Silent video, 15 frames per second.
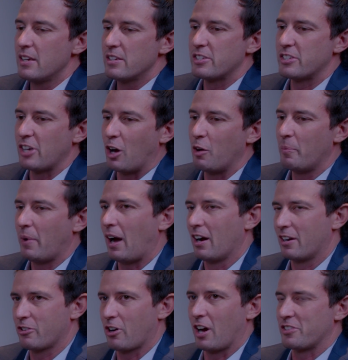some
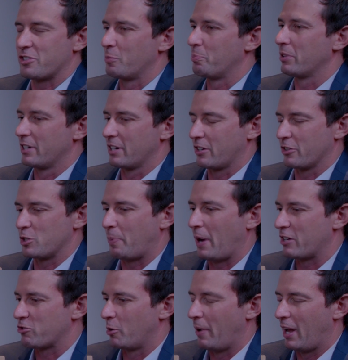across the political
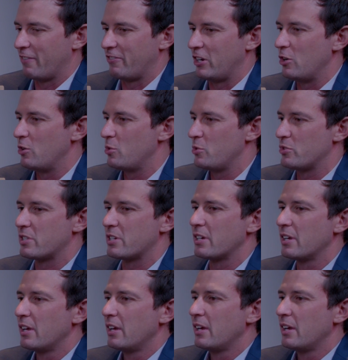spectrum have used,